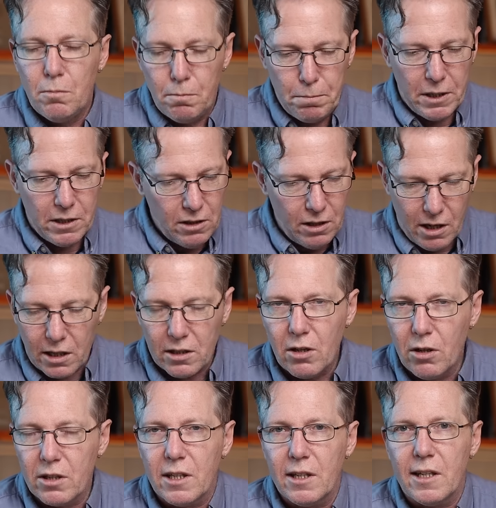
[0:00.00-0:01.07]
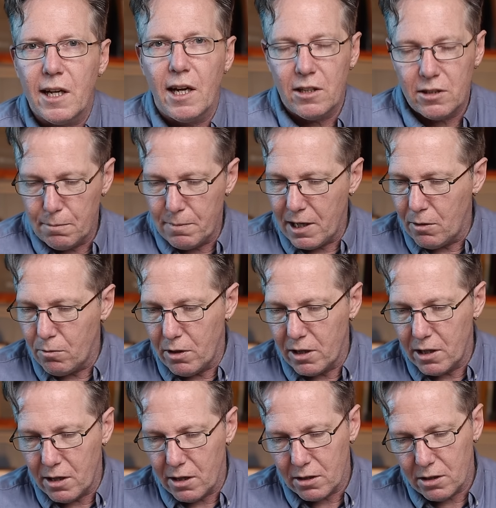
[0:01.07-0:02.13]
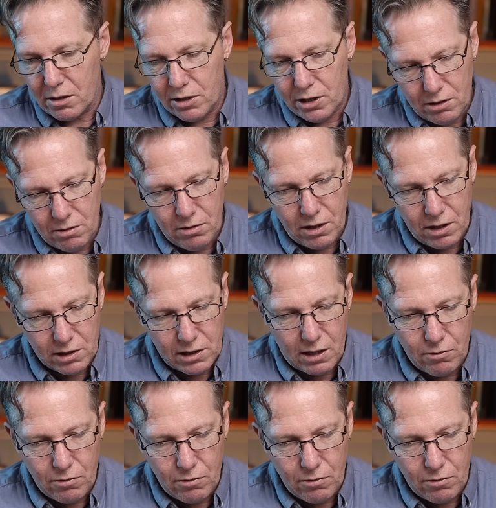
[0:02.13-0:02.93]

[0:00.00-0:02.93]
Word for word: But you know, I looked at the Hasselblad one, and I go, do you know, what?